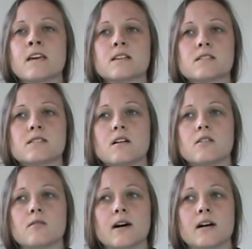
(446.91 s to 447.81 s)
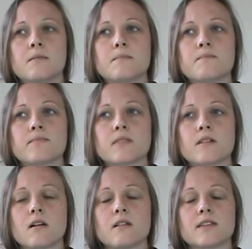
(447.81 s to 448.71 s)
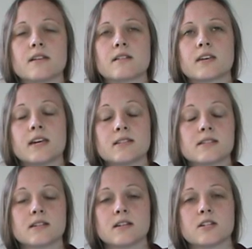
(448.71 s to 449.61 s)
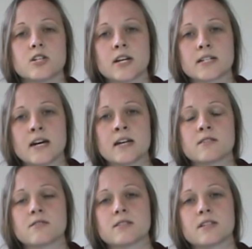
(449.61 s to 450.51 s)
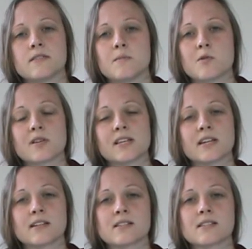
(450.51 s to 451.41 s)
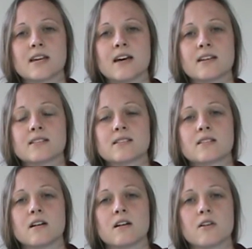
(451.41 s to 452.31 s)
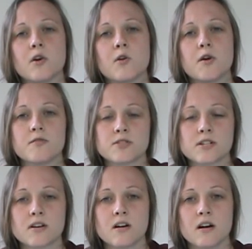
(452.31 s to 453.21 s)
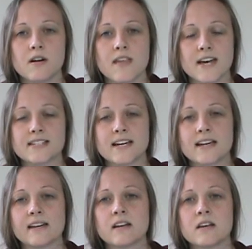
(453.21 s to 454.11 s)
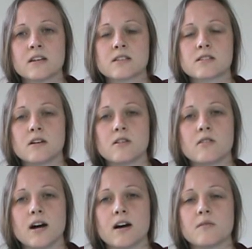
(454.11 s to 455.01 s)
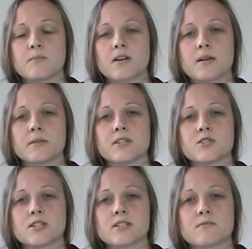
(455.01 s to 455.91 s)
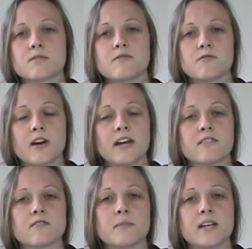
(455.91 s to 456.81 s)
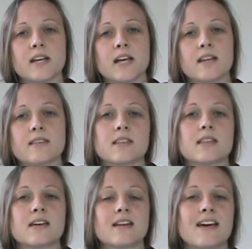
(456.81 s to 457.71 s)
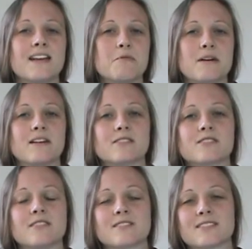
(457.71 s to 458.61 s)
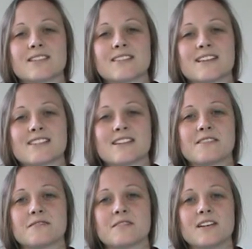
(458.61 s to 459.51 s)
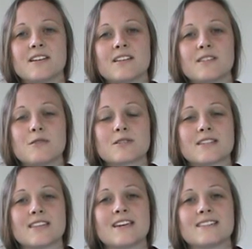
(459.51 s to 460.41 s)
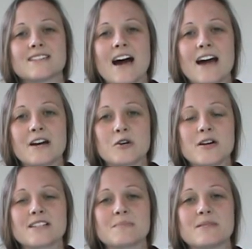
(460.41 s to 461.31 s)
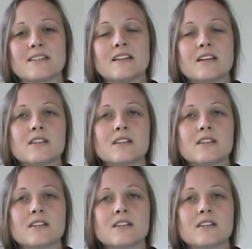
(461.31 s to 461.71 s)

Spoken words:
So, on the Cantin Ketogenic diet, there's even more things that are no-nos on that diet. So I'll probably just refrain from eating anything that anyone else cooked unless I've looked at the entire recipe.